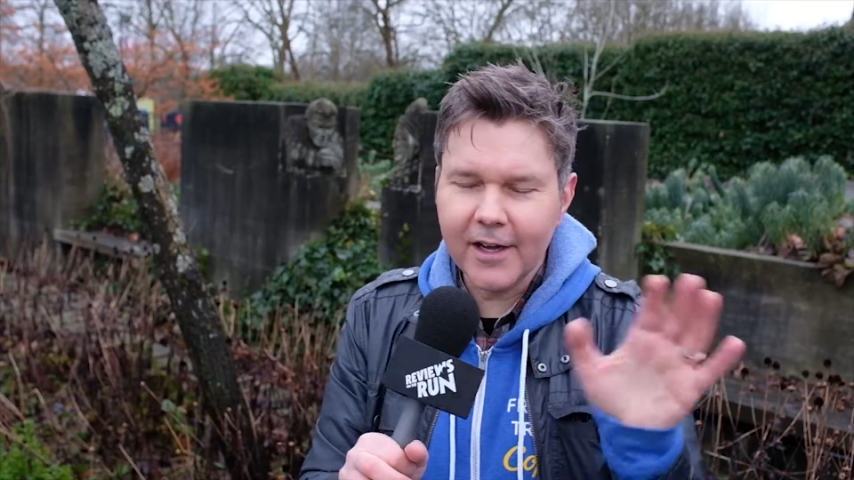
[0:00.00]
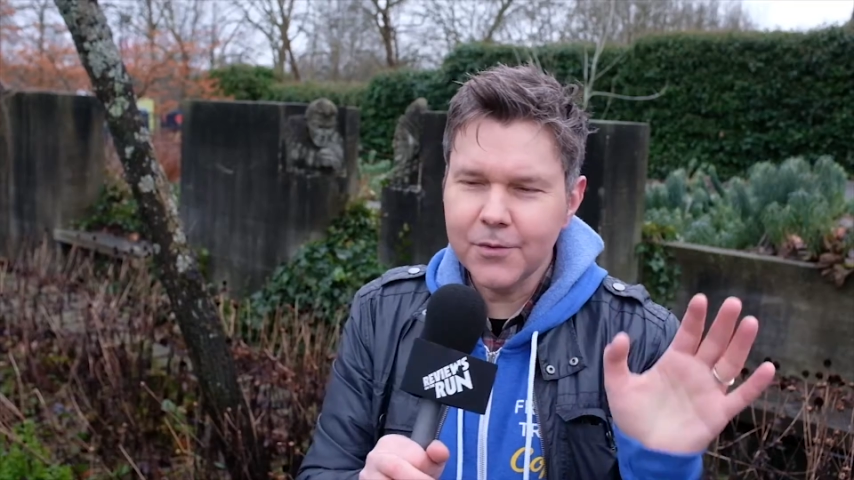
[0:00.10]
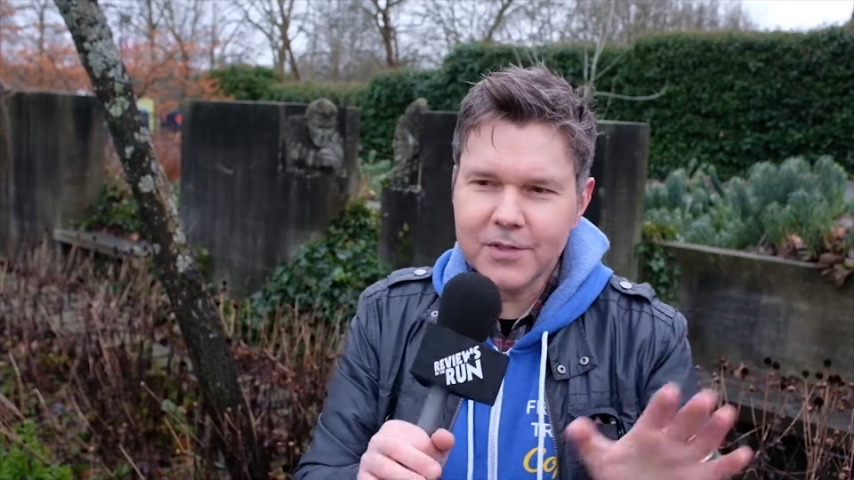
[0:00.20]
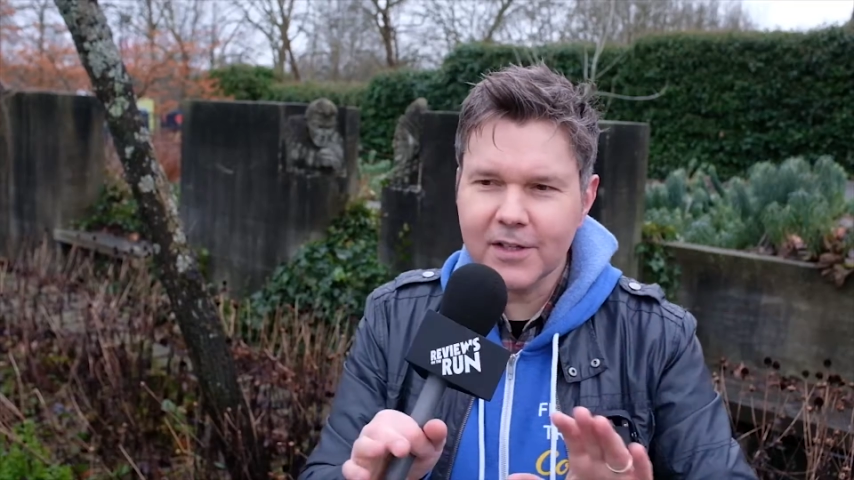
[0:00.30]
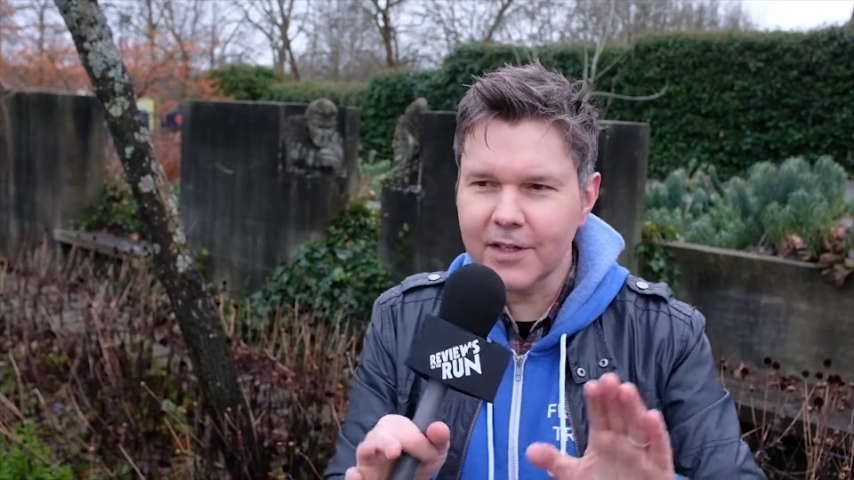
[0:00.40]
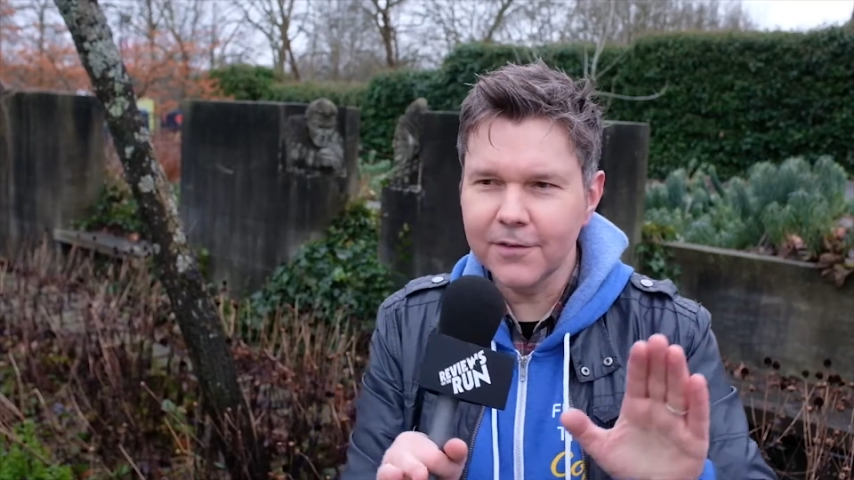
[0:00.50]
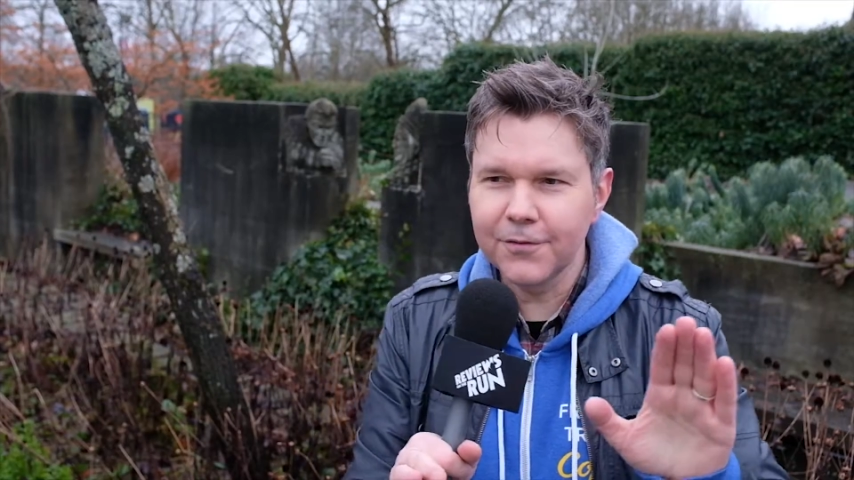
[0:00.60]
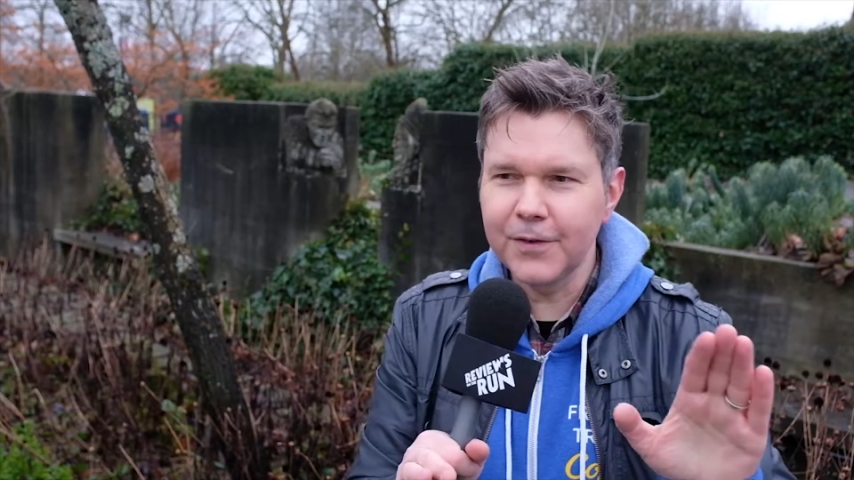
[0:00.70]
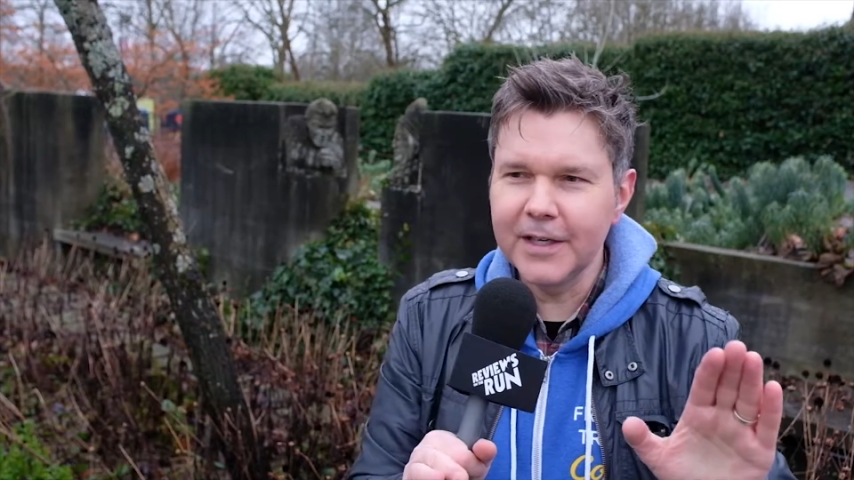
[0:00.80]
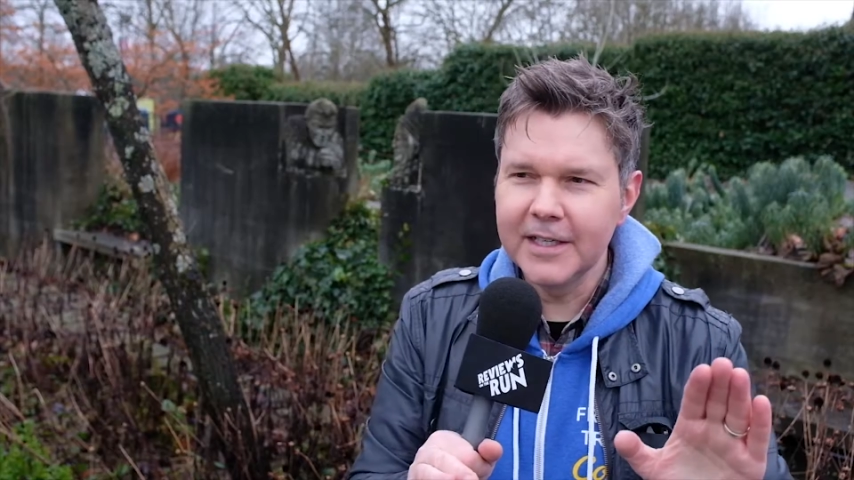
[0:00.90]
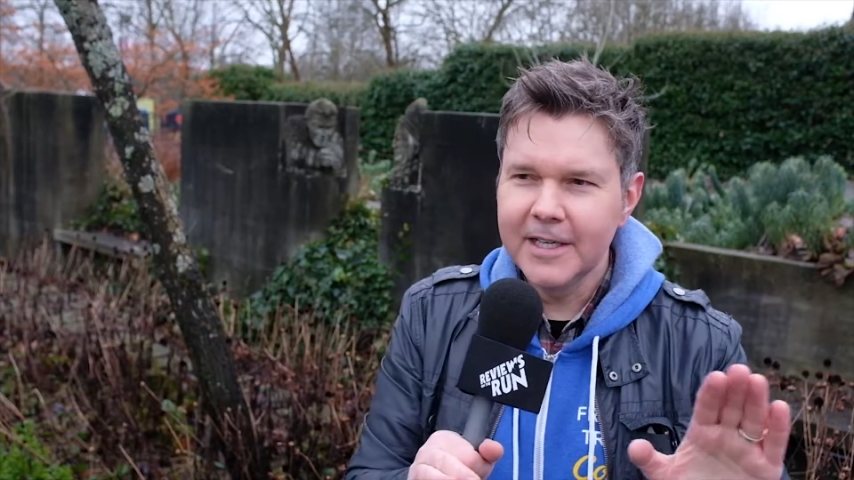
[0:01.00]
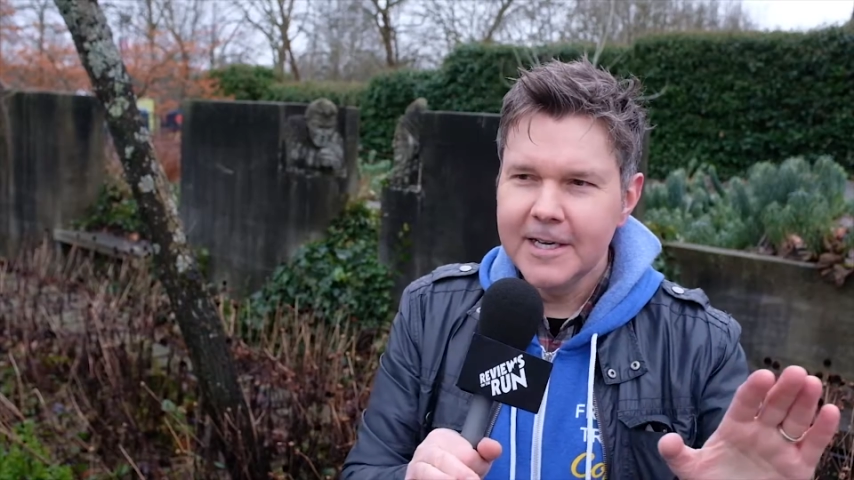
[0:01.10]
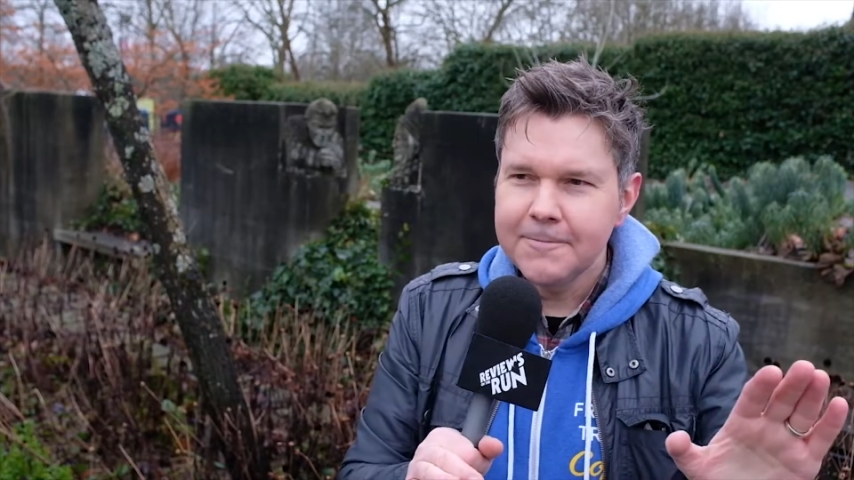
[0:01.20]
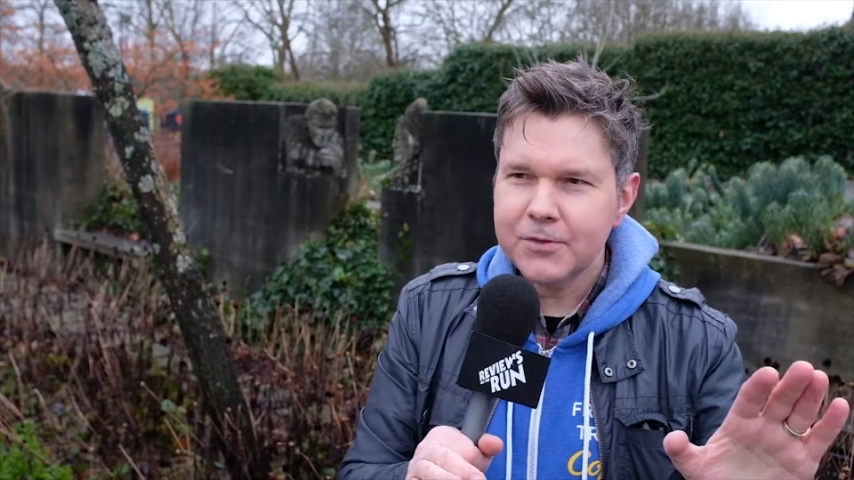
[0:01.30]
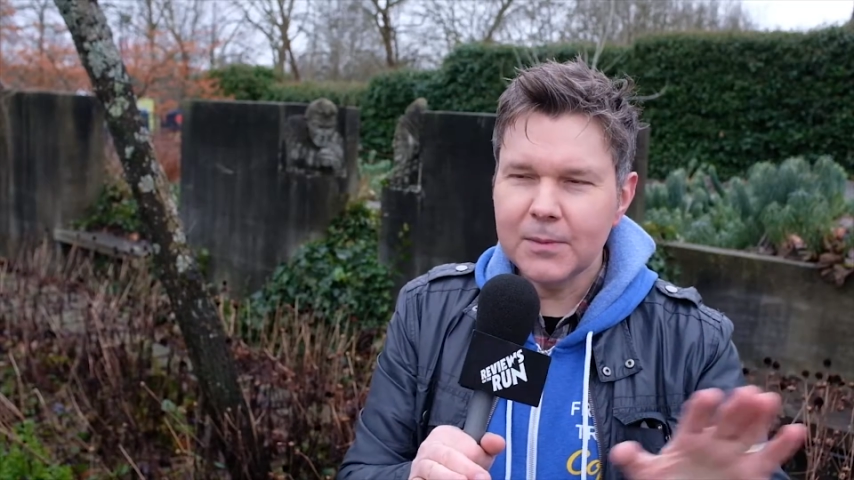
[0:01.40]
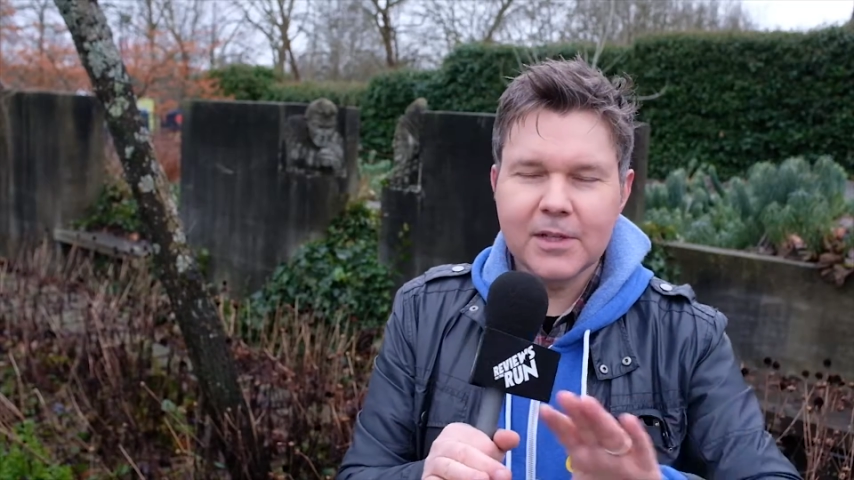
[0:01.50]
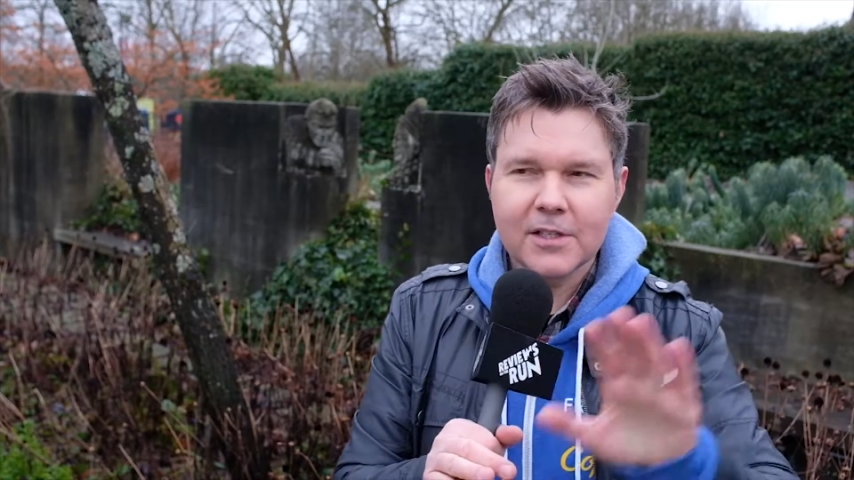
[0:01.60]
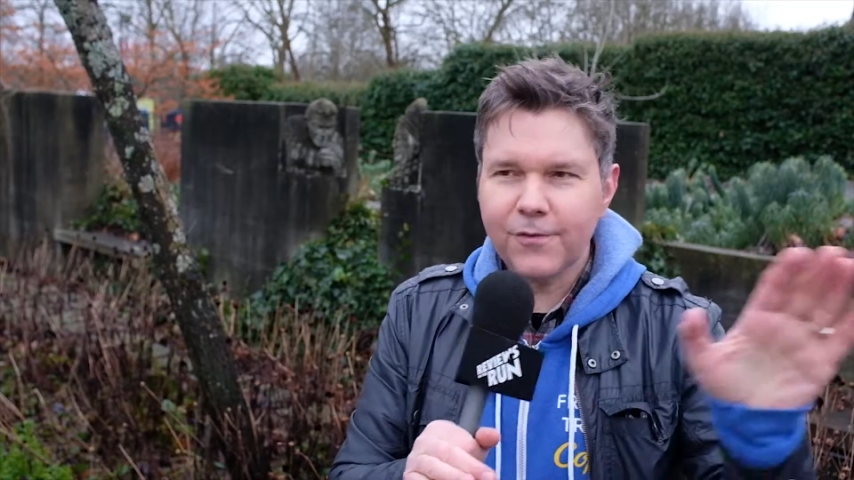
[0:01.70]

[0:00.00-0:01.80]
always think of some of these